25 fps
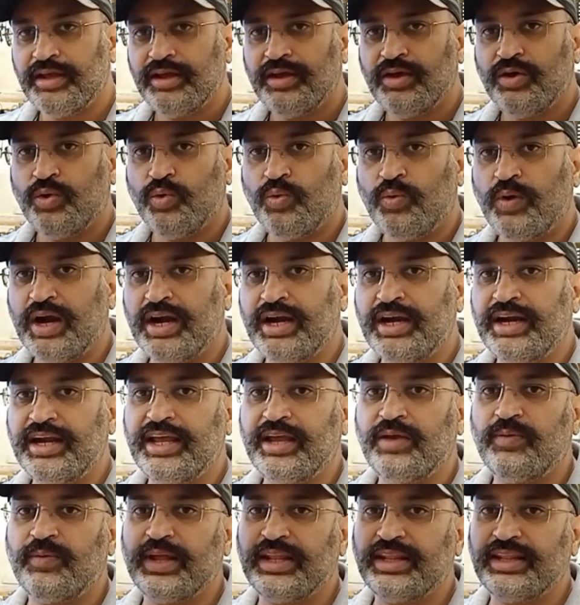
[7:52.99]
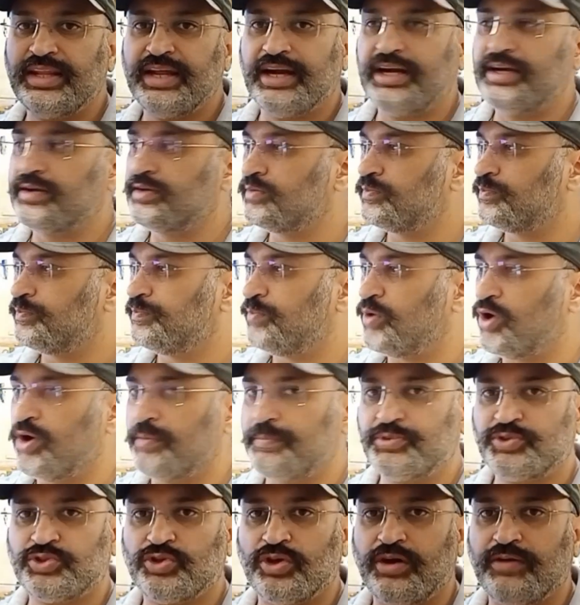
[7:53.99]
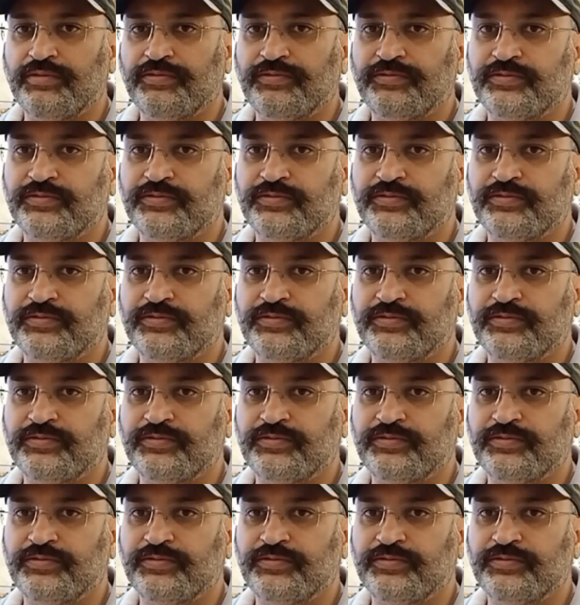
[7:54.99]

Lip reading: one day when that pops off,